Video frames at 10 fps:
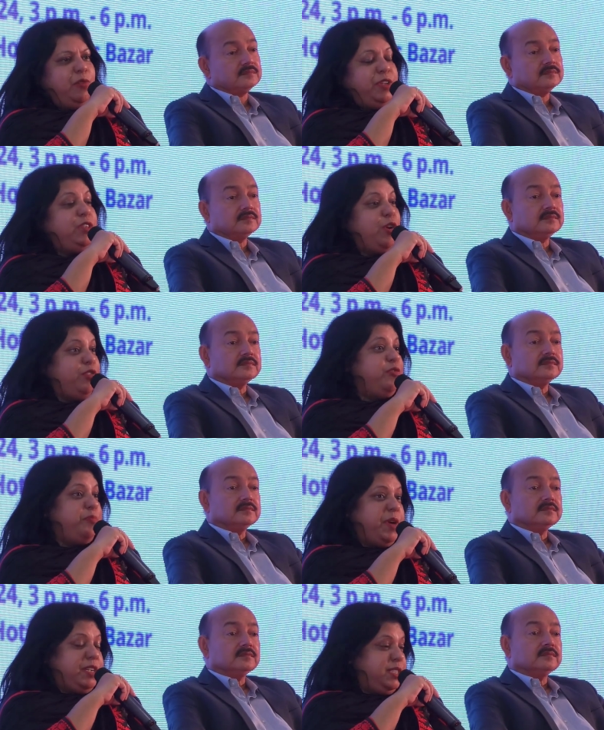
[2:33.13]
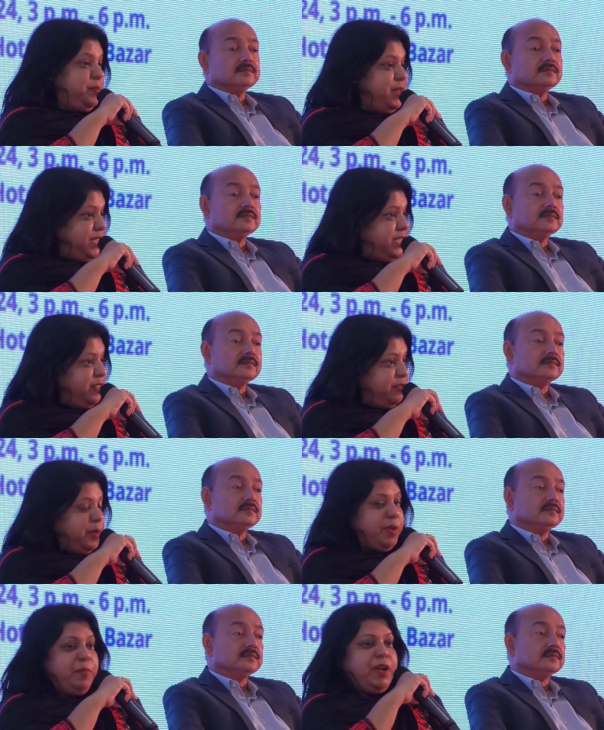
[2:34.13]
Speaker 1: with lot of participation,
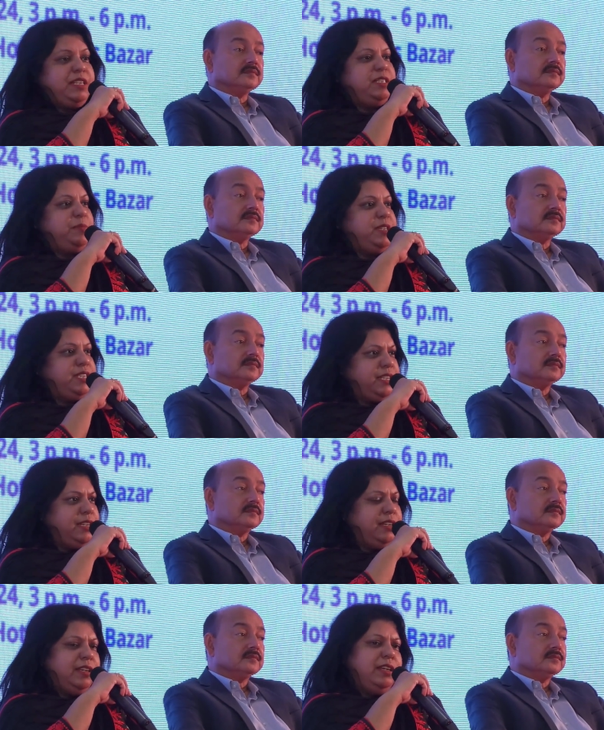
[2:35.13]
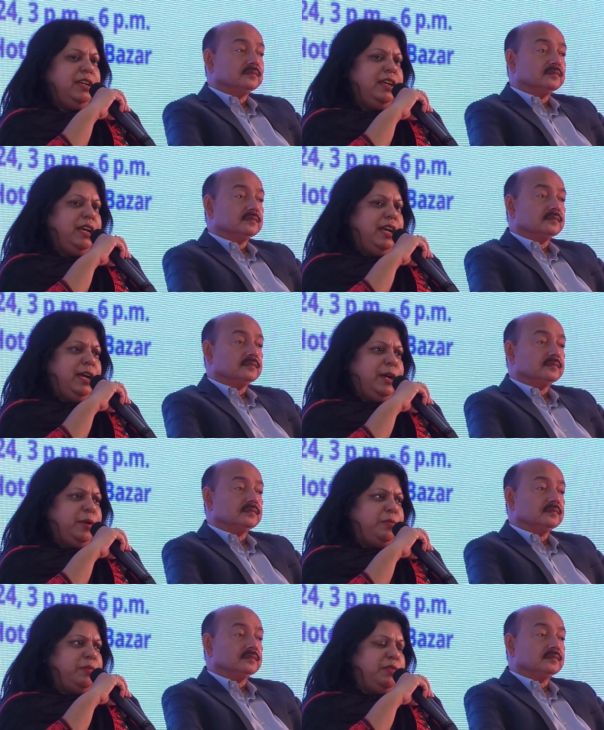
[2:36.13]
female participation
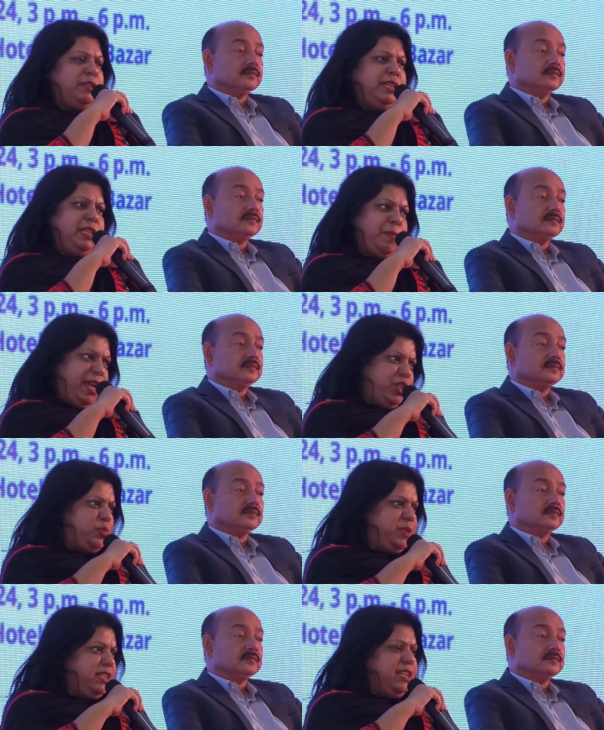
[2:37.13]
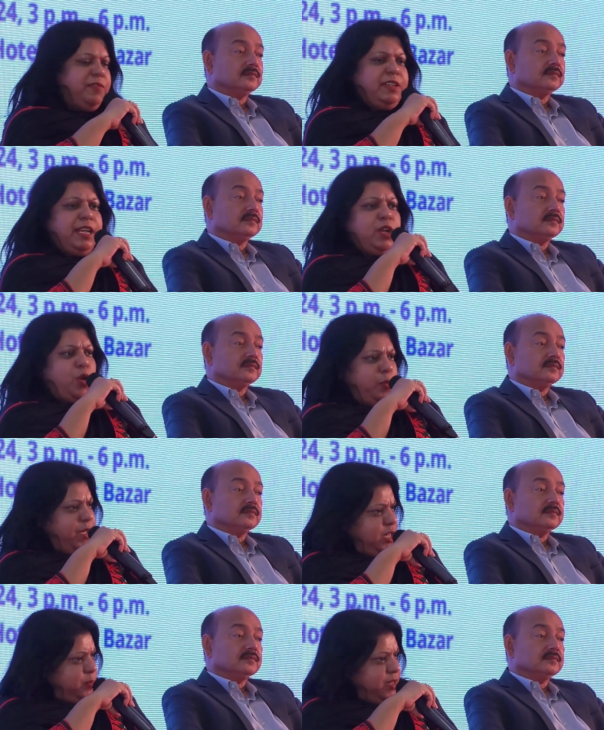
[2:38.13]
um, in the management level and
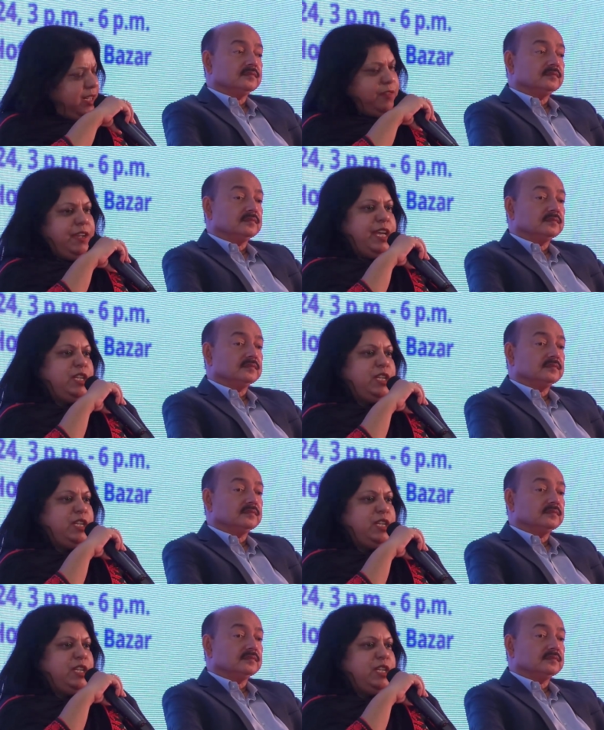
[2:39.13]
non-management level